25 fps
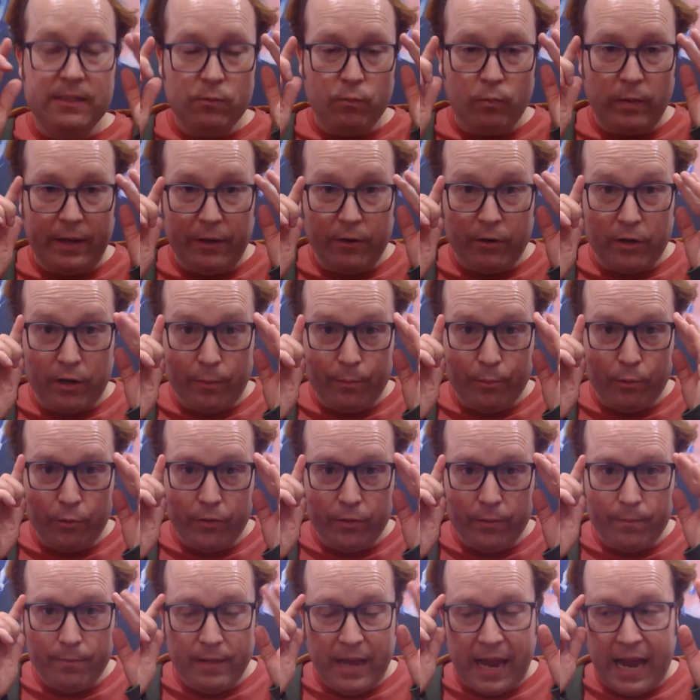where you're going to put
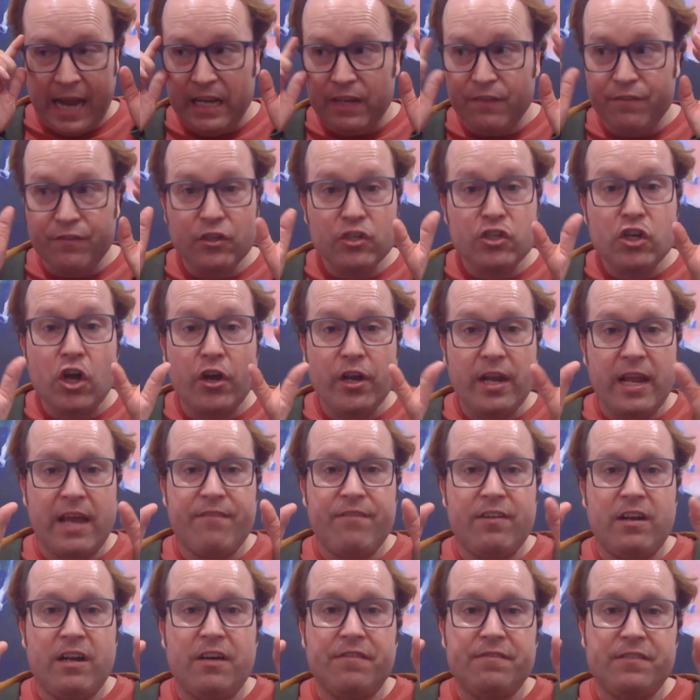them. And if you don't have
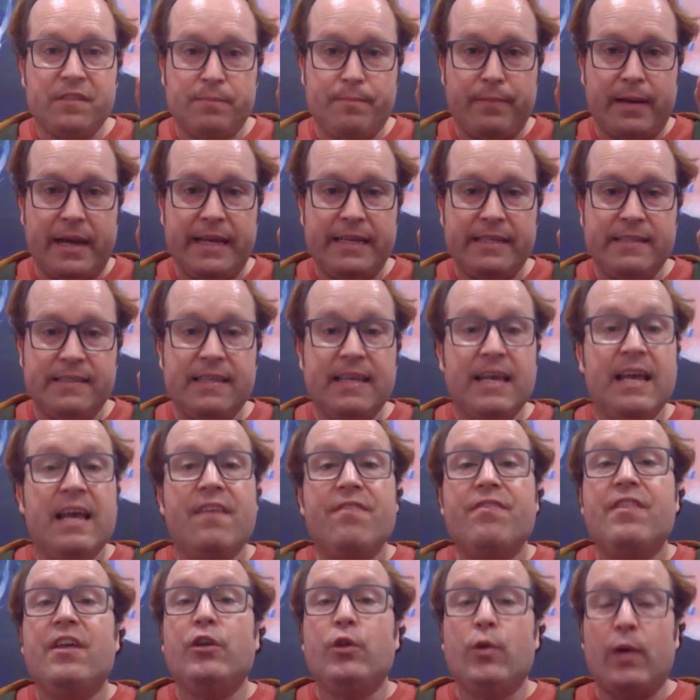enough space,
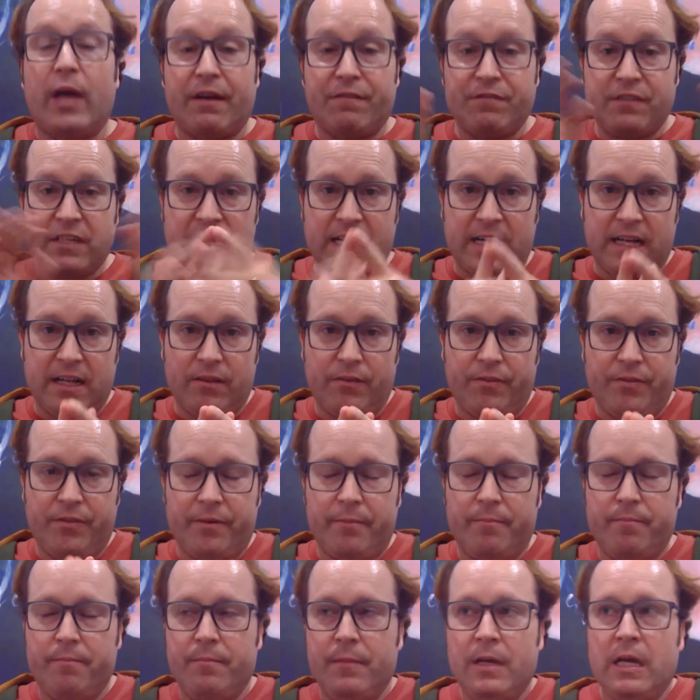then you have to cull
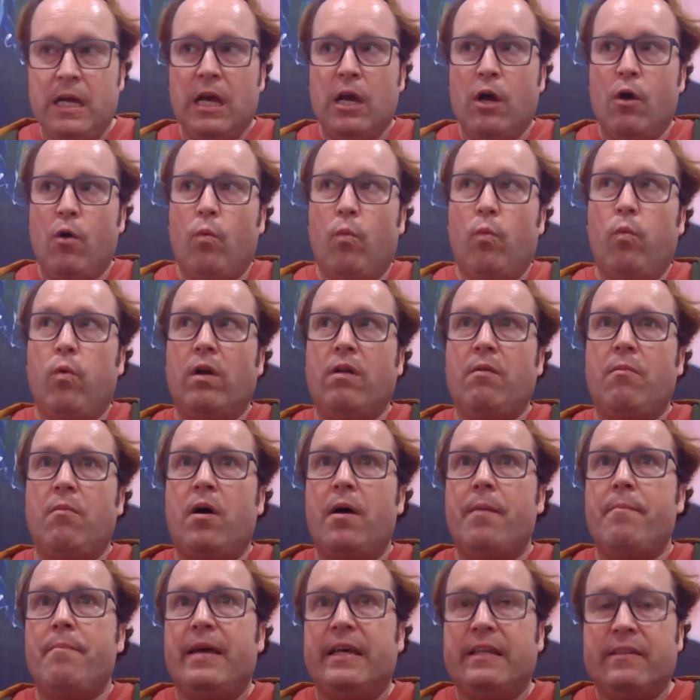them. One of my
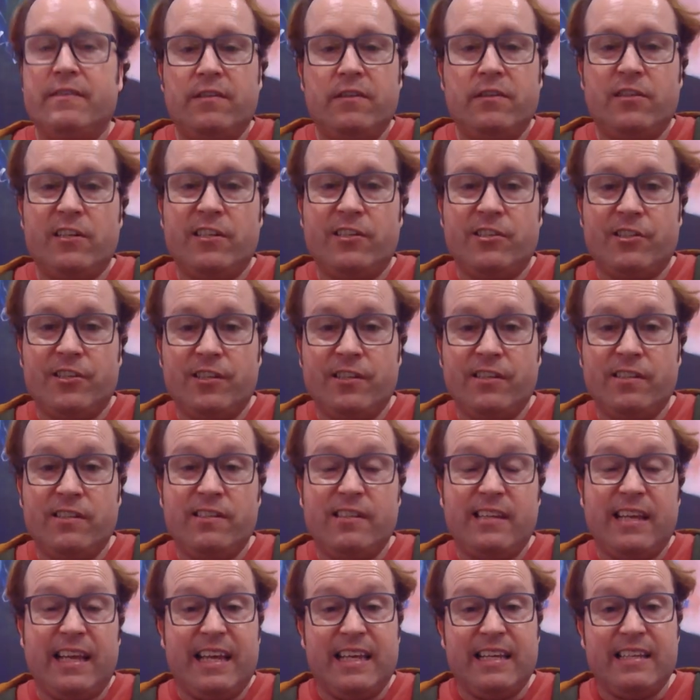best suggestions
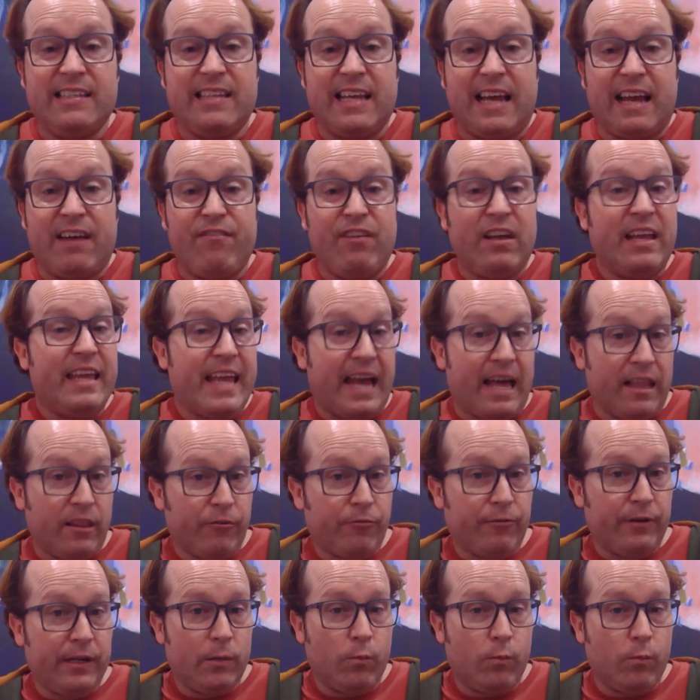is have a gallery